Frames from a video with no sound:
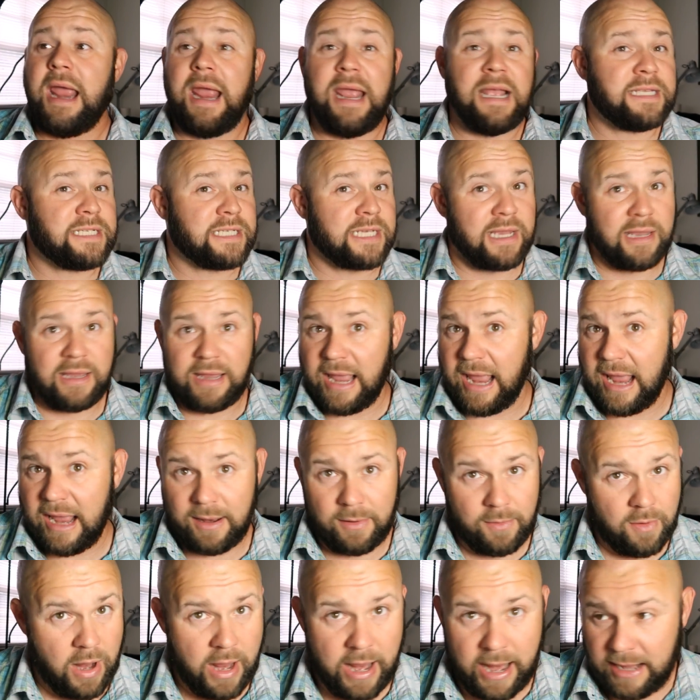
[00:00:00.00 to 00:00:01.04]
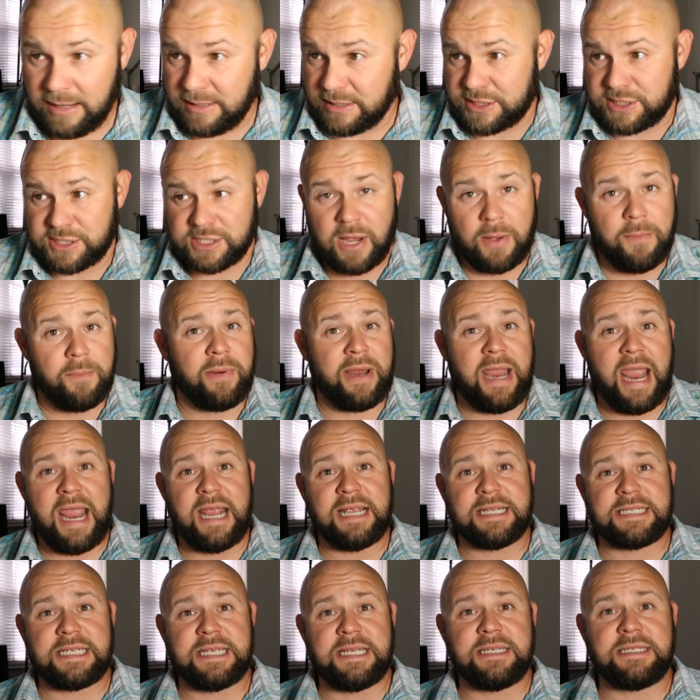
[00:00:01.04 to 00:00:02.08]
it's it in some
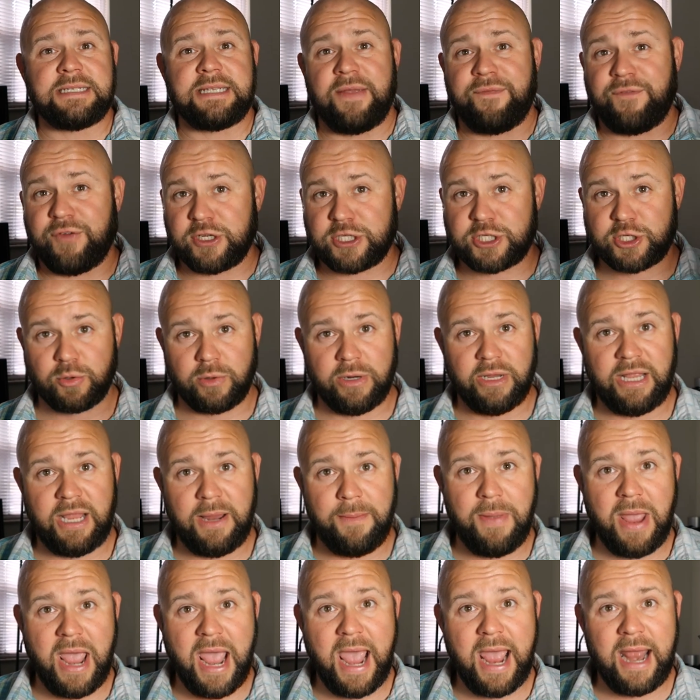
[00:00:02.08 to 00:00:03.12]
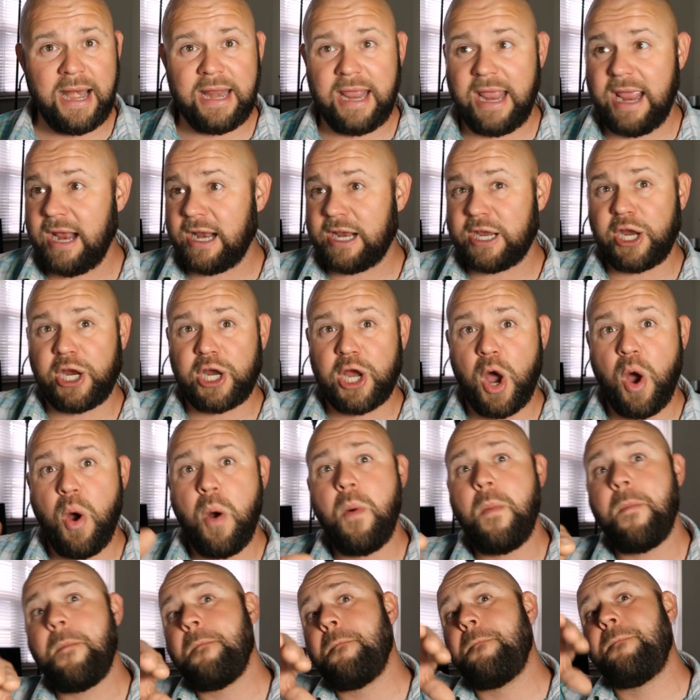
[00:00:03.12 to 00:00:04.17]
cases, if it's really bad, it could
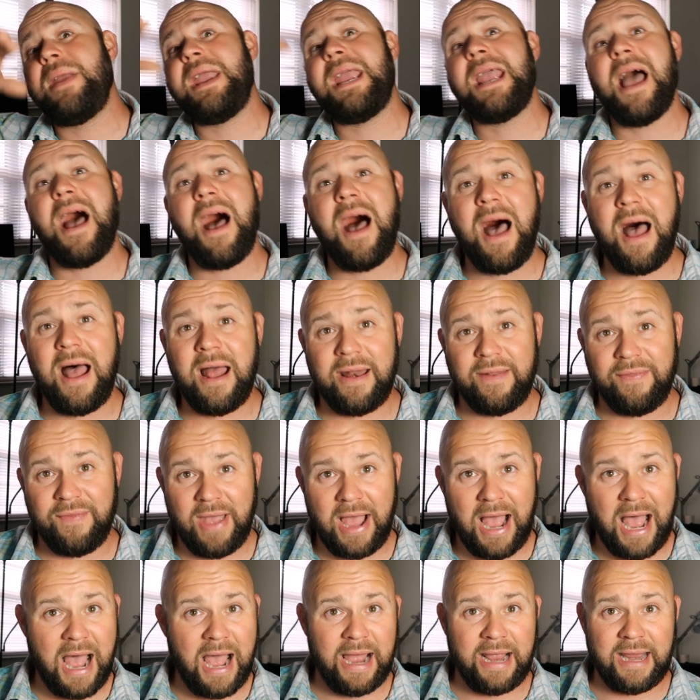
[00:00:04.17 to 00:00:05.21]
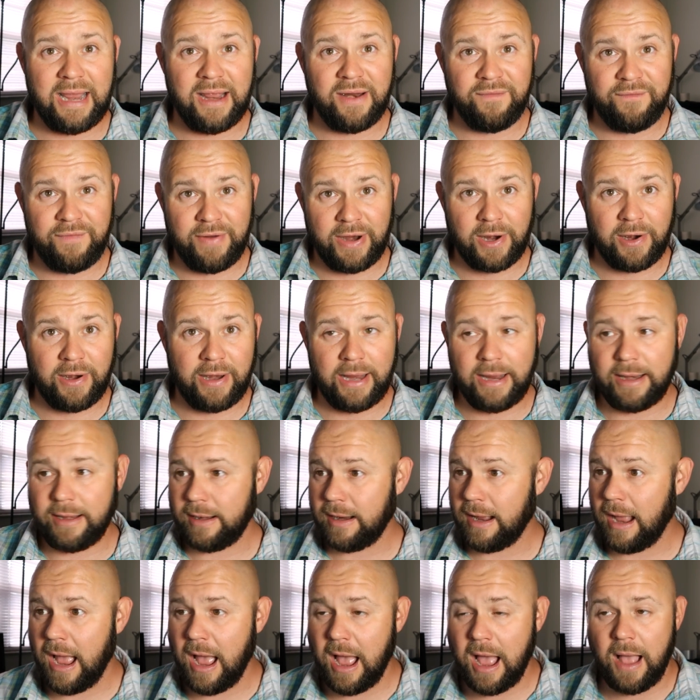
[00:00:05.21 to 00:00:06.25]
go beyond the high-end variant.
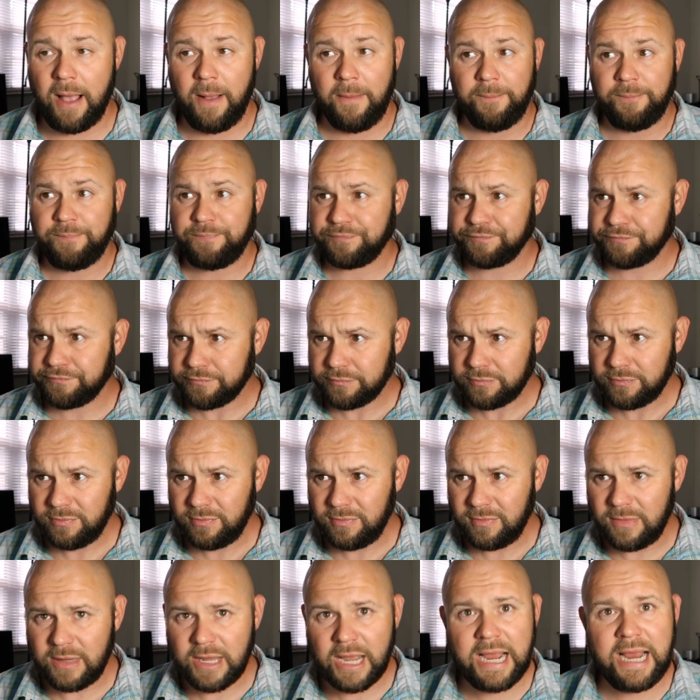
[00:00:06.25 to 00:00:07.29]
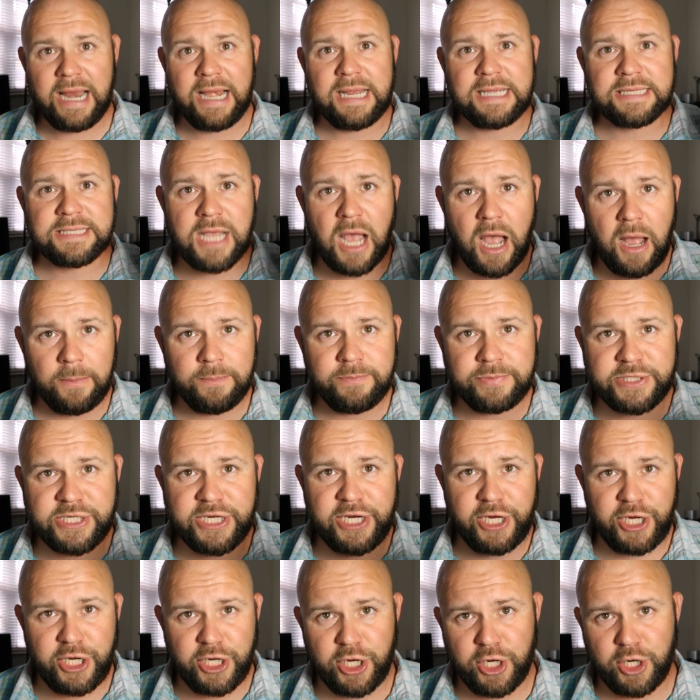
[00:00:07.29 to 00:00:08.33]
Um, it is up
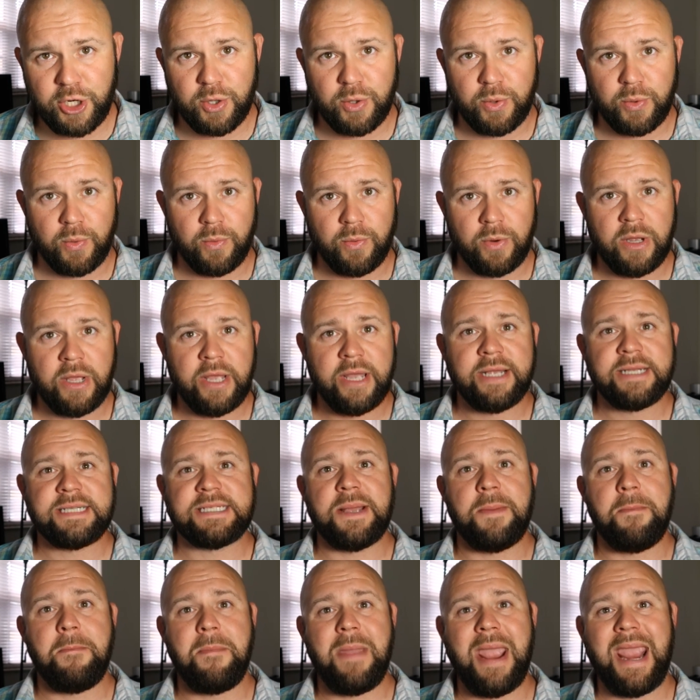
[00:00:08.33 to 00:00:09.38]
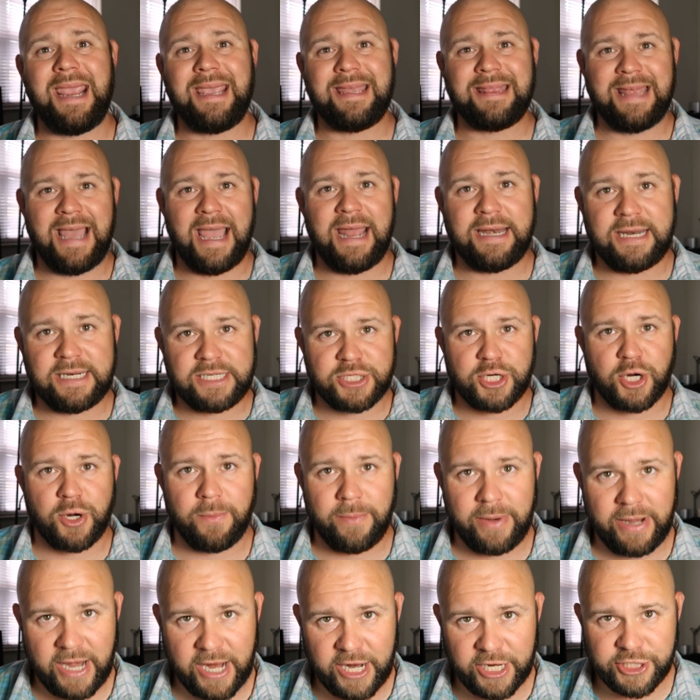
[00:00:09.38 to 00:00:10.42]
to you to make that
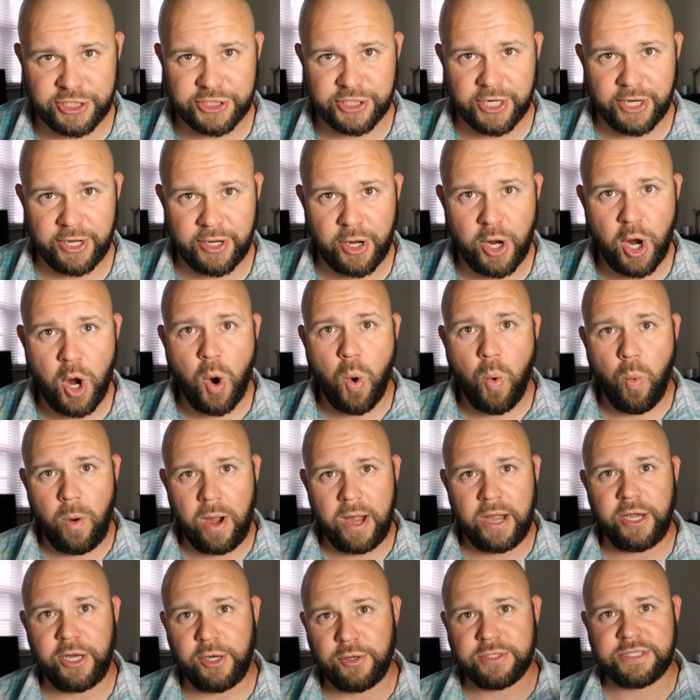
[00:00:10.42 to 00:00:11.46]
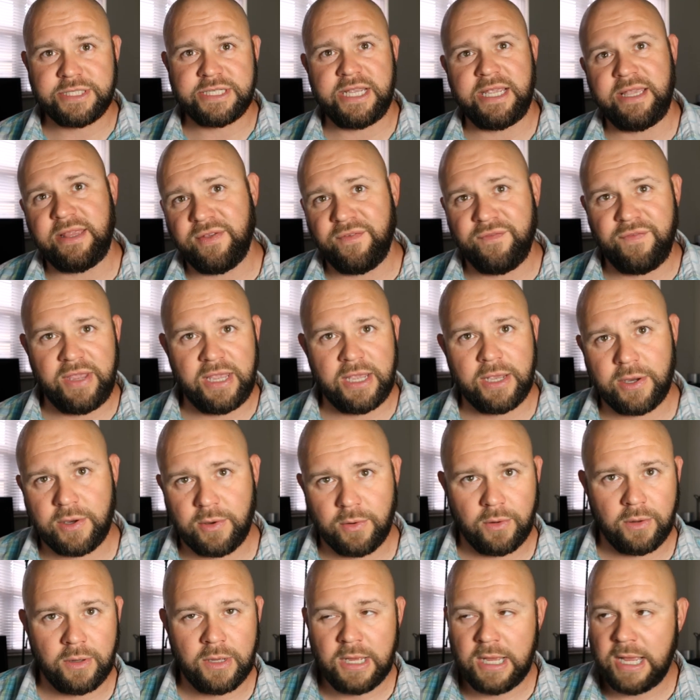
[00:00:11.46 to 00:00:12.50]
determination when you see the
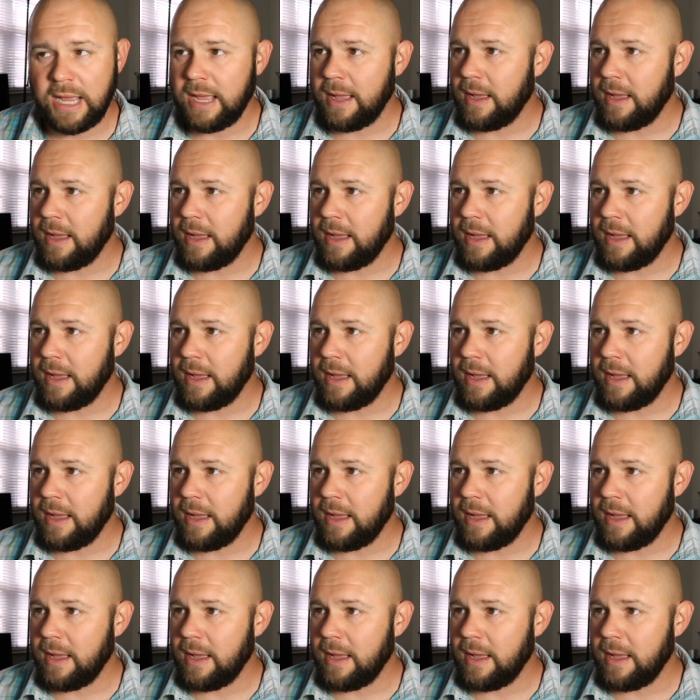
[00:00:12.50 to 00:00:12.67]
vehicle.